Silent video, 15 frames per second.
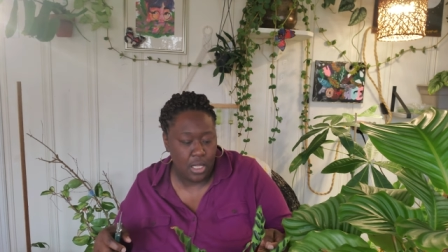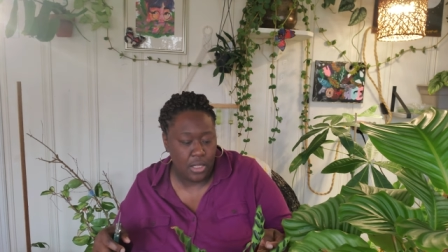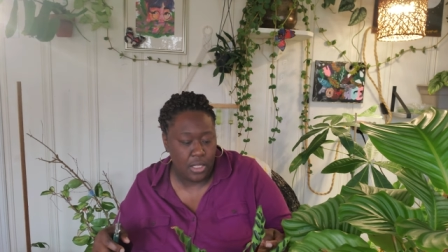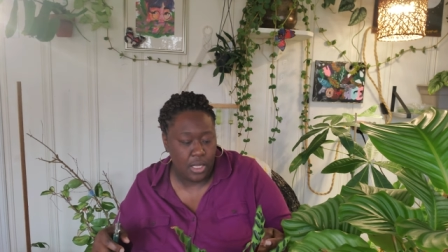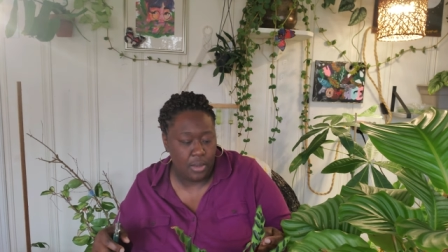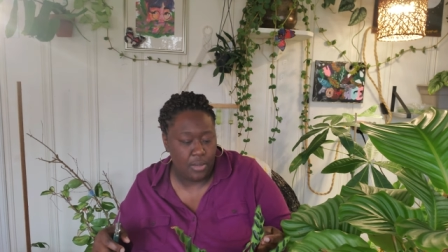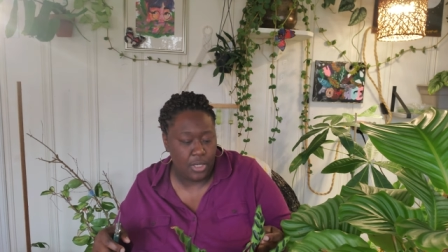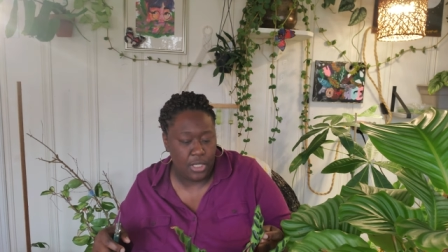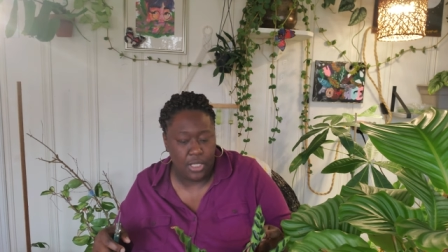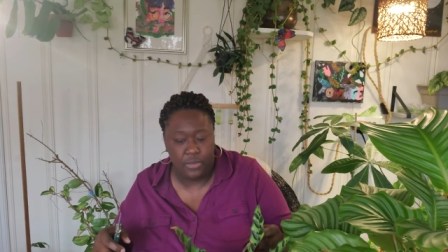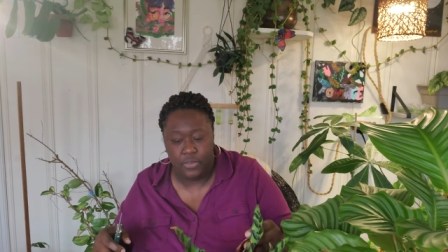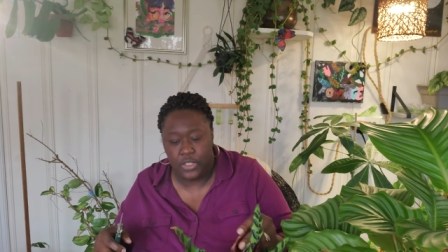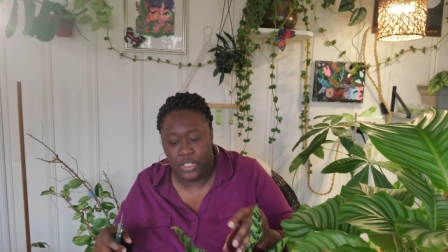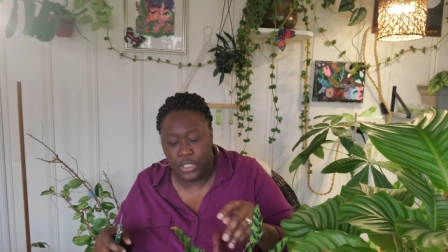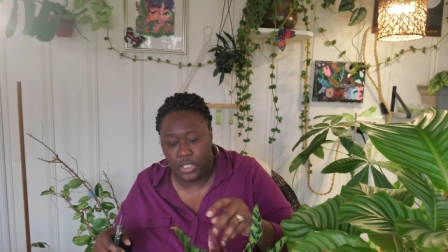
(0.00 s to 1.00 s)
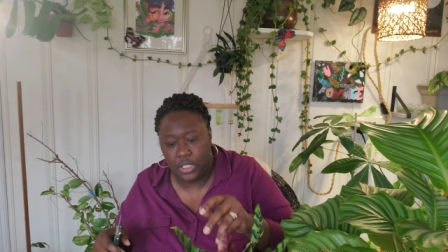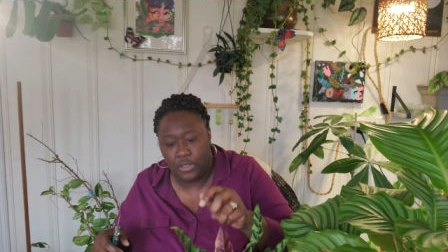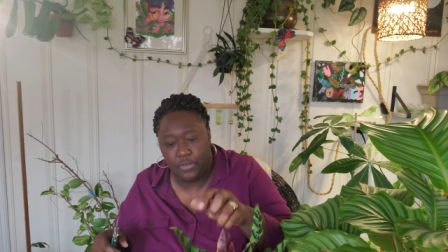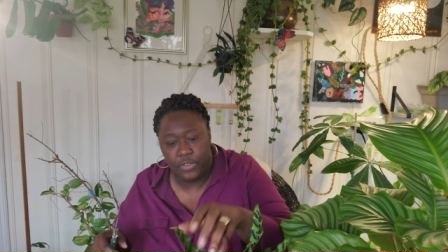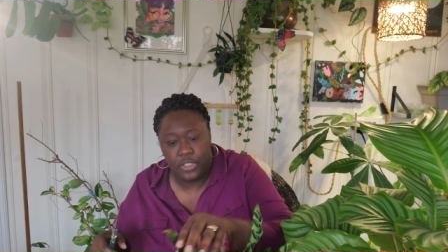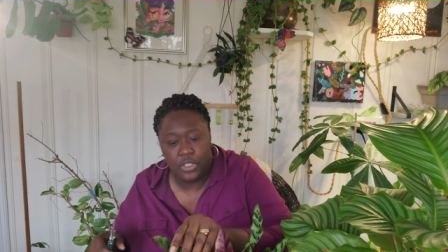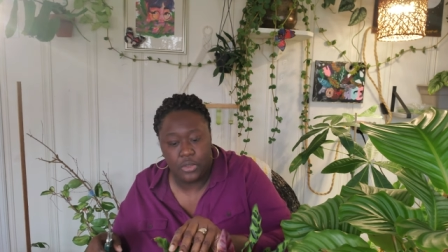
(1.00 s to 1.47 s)
I think I'm gonna leave this
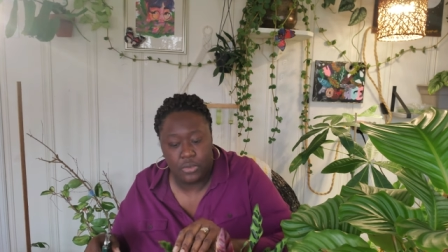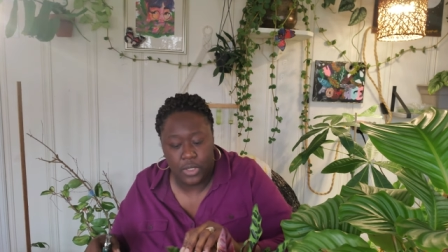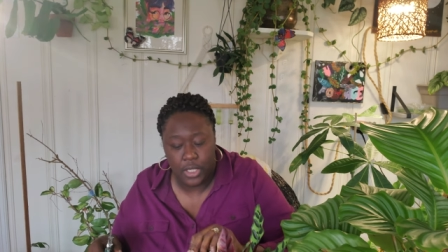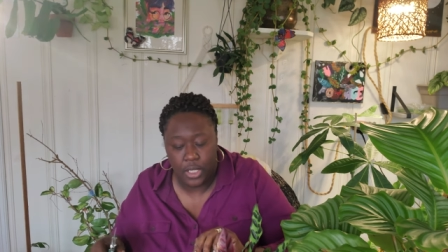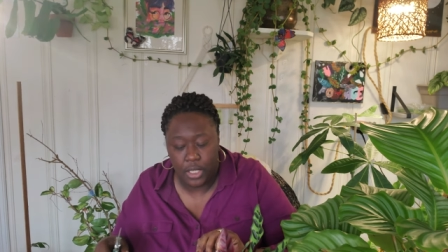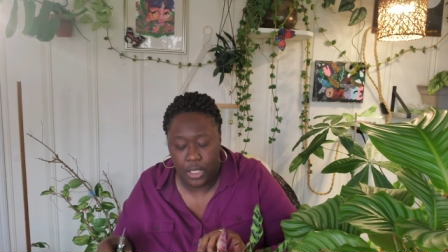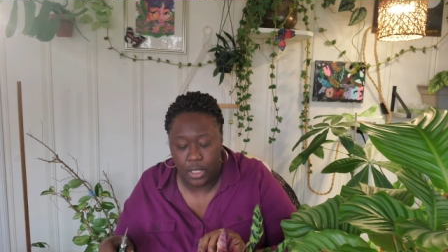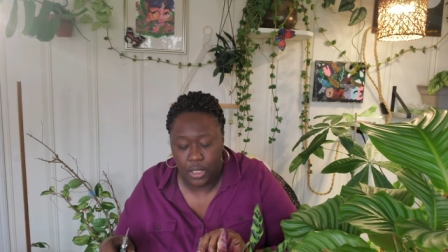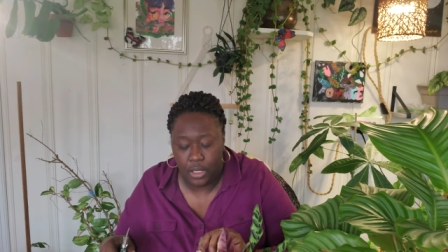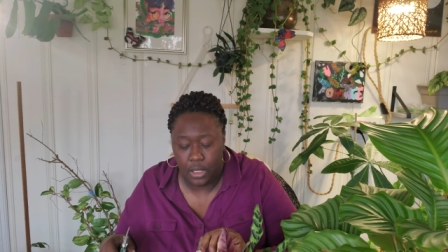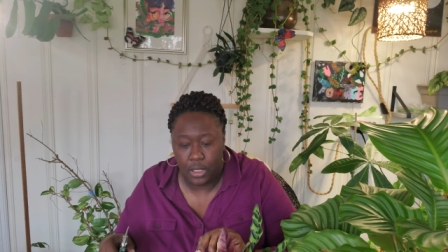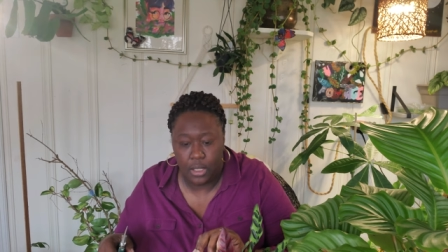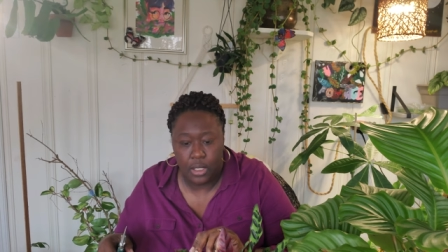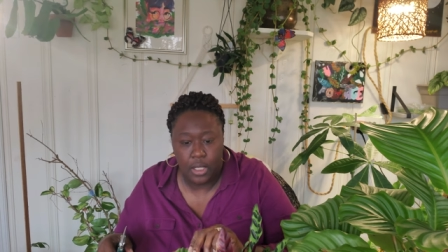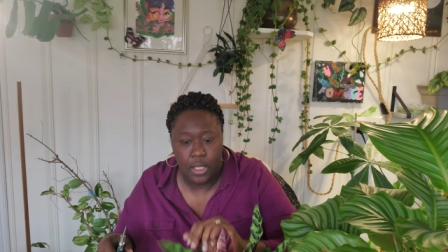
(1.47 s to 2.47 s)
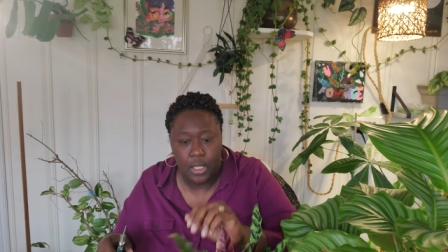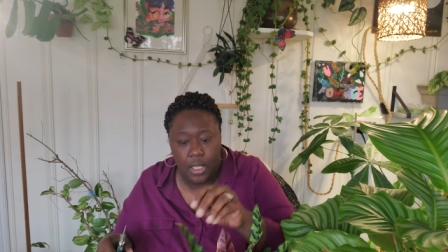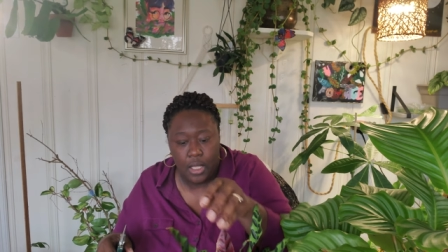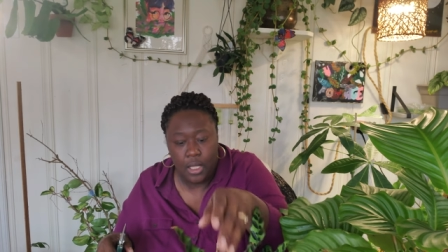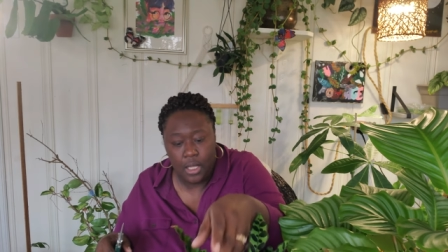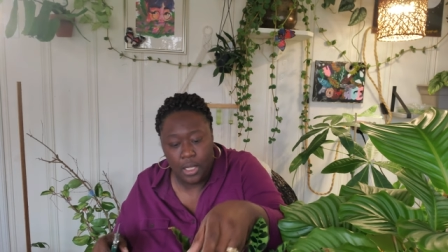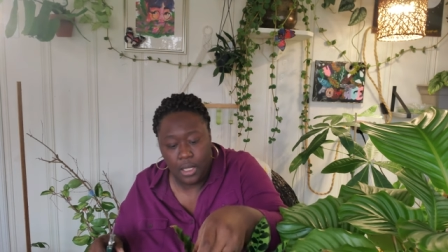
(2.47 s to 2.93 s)
leaf, it's okay.
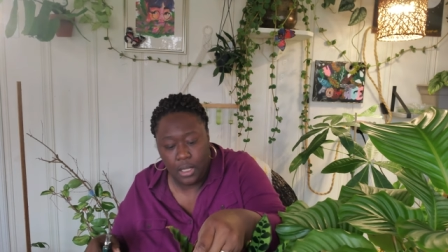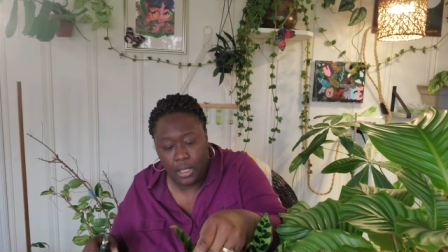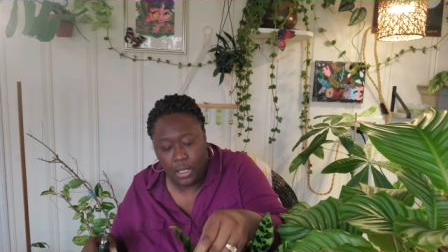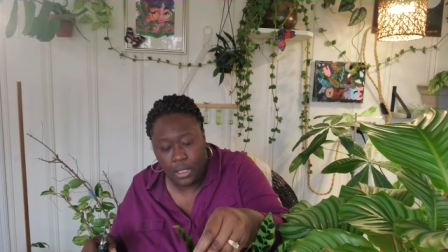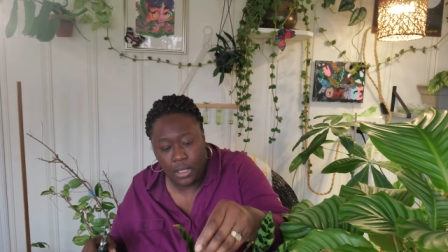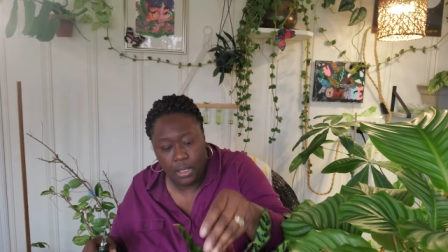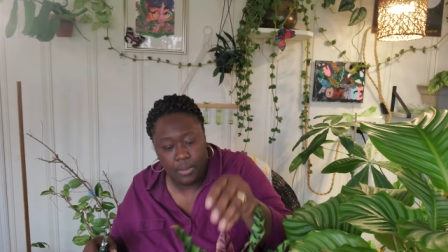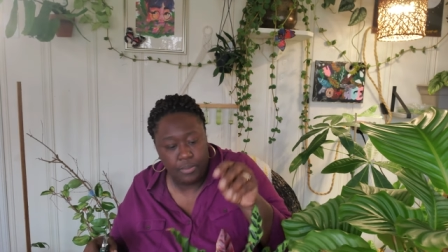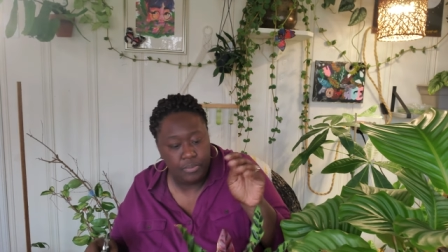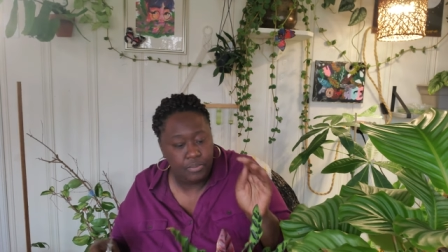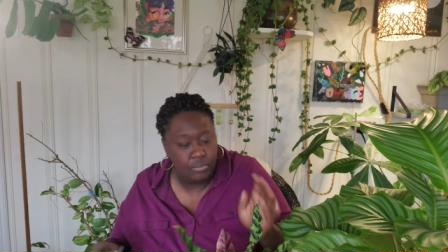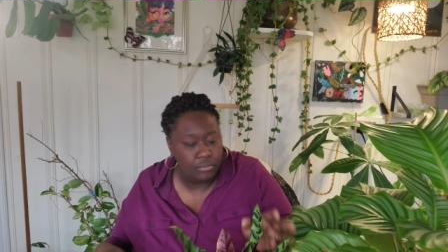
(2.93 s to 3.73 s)
Um,